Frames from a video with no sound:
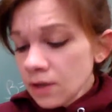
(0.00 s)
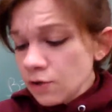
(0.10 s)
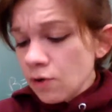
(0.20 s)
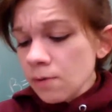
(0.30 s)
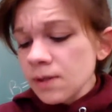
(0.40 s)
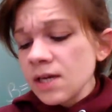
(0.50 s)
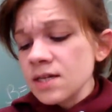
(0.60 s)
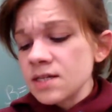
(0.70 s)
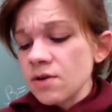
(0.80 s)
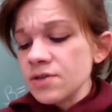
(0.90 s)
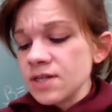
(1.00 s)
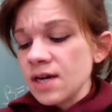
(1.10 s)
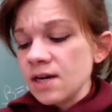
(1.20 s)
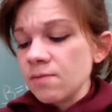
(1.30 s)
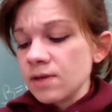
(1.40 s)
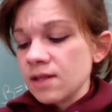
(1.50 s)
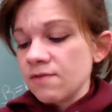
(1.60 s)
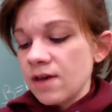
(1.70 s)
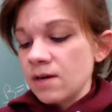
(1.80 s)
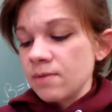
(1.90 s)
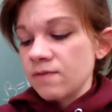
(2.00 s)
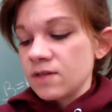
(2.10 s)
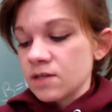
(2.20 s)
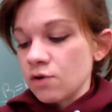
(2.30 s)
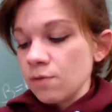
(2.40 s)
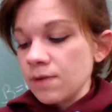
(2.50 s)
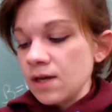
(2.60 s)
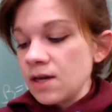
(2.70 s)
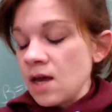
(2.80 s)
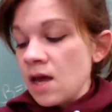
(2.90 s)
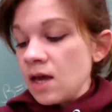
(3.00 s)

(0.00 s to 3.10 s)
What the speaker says: normally associated with the venom of the scorpion